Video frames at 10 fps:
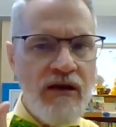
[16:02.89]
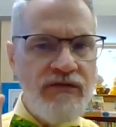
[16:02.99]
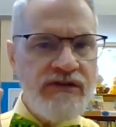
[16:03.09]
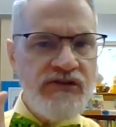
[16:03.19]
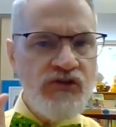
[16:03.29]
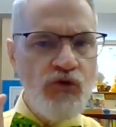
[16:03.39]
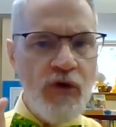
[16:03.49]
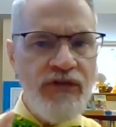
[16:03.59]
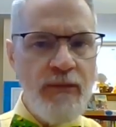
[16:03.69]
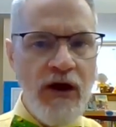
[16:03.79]
this is
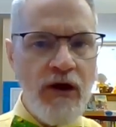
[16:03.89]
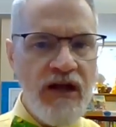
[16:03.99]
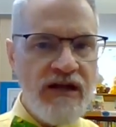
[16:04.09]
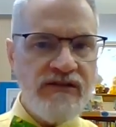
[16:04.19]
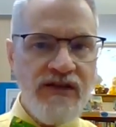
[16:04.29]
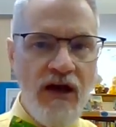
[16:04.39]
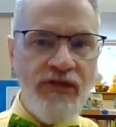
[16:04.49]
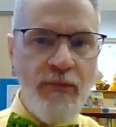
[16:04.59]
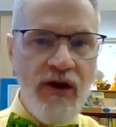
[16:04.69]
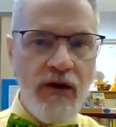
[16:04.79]
North America and South
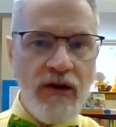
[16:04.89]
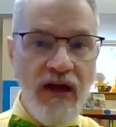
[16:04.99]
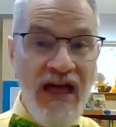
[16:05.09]
America,